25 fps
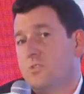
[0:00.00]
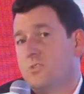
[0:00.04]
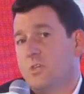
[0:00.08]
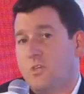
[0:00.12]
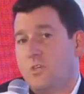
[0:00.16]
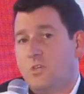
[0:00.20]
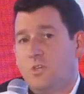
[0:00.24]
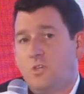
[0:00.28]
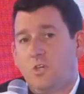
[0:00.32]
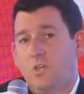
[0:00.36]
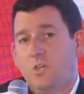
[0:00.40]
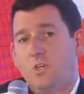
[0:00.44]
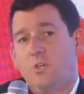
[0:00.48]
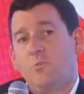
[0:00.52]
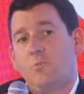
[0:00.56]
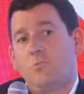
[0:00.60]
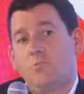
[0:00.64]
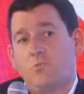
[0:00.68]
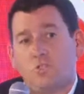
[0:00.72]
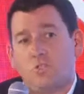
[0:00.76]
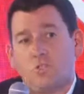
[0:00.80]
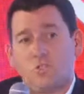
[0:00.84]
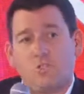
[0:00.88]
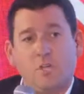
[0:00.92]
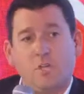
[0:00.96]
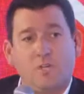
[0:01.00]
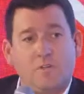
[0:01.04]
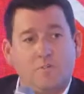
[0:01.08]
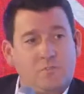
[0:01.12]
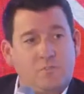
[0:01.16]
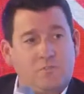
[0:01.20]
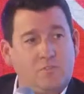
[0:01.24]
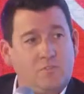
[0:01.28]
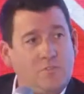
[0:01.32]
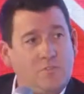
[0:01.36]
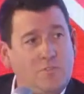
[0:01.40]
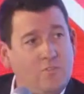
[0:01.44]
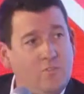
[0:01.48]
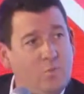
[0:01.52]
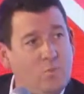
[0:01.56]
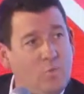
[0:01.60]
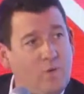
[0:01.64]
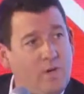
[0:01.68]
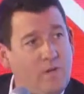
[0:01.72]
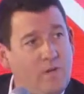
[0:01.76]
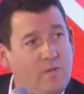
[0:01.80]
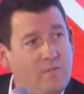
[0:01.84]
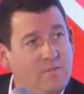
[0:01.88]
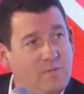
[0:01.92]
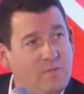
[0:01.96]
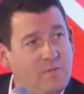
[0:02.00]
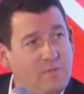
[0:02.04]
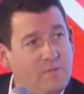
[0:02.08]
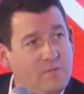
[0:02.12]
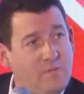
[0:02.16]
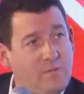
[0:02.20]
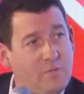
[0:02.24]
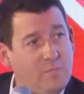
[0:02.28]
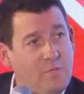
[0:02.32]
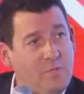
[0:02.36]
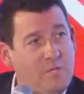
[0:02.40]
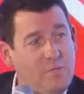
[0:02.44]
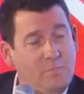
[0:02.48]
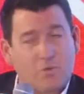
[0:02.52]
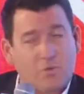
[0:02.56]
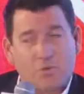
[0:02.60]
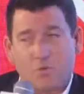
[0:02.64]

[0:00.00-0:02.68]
So there's a huge shift in the way that,